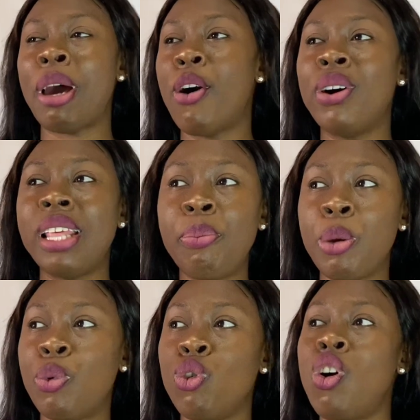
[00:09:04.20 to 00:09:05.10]
by other
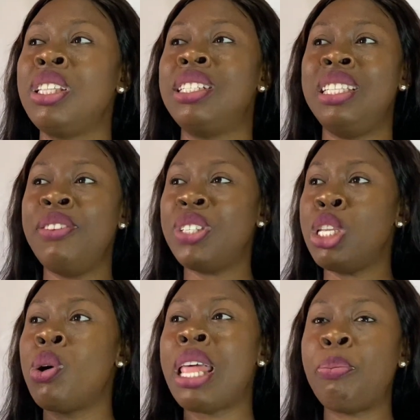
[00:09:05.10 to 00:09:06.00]
people, God
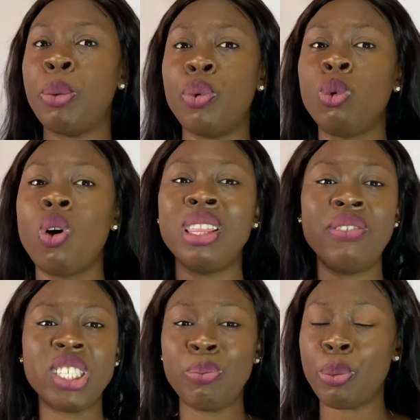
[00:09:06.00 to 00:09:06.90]
lifting
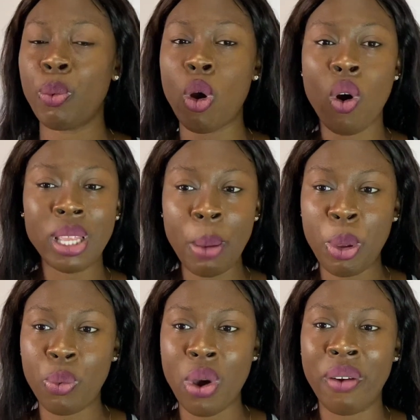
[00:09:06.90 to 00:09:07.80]
people, other
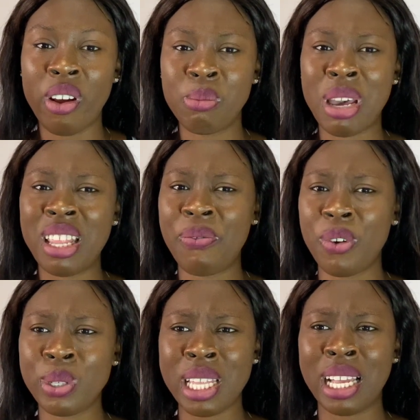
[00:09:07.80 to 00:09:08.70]
people around me, and I
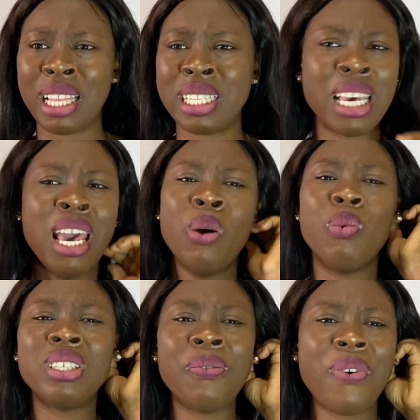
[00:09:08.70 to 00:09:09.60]
felt stagnant,
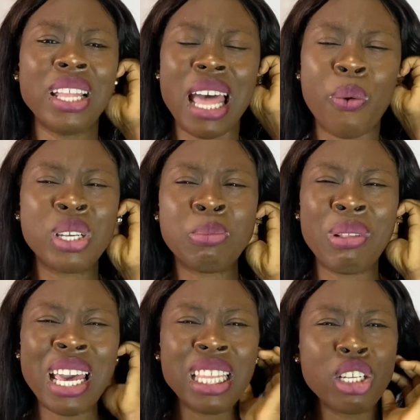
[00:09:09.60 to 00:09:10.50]
was the fact that I was
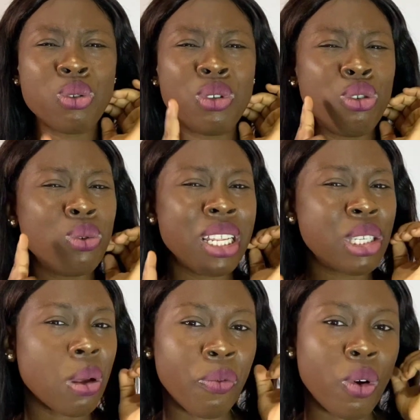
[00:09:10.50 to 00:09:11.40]
blinded to the
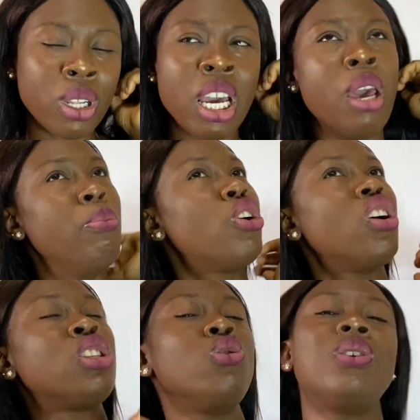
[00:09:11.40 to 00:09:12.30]
goodness of God.
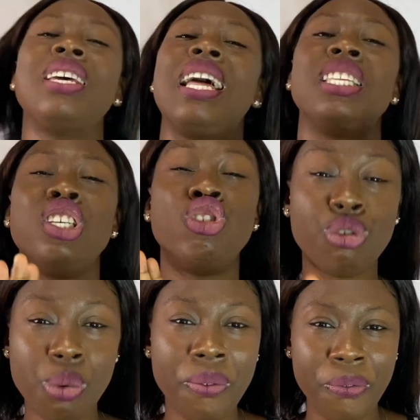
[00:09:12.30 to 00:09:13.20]
Because looking at it
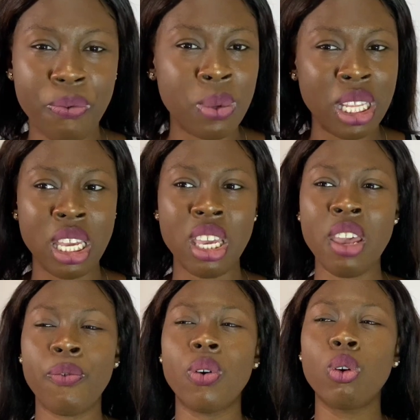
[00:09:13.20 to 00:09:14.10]
truthfully,
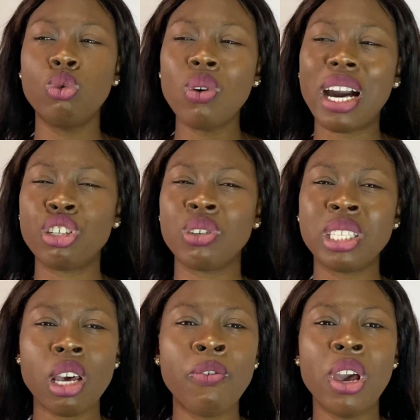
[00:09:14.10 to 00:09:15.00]
if you look at
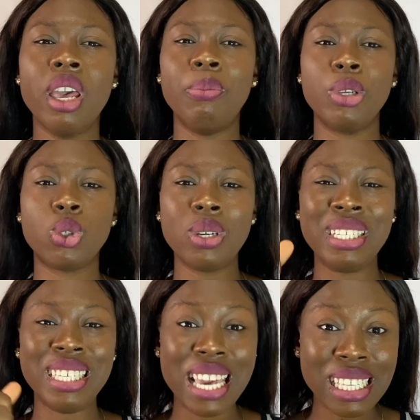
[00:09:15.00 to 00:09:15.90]
yourself
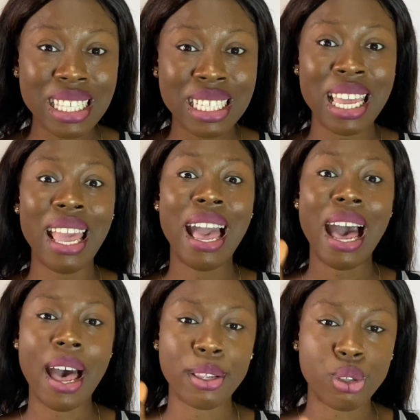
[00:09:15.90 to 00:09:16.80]
between yesterday
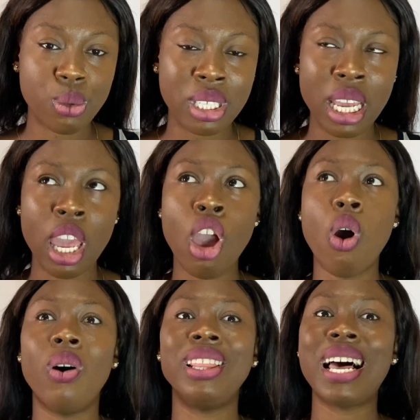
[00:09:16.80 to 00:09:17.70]
and today,
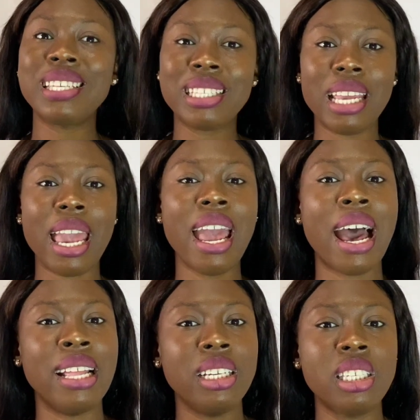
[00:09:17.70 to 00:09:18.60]
or last year
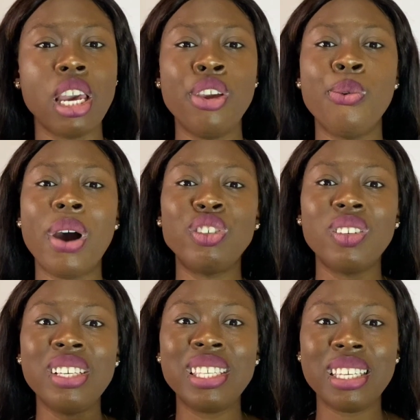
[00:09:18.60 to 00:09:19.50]
and this year, you
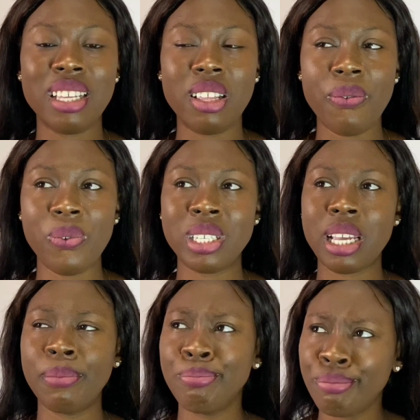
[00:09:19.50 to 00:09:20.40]
actually see the difference
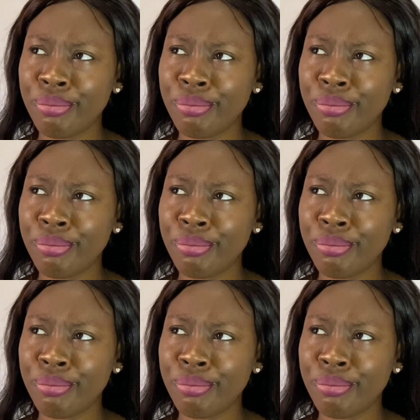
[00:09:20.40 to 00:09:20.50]
that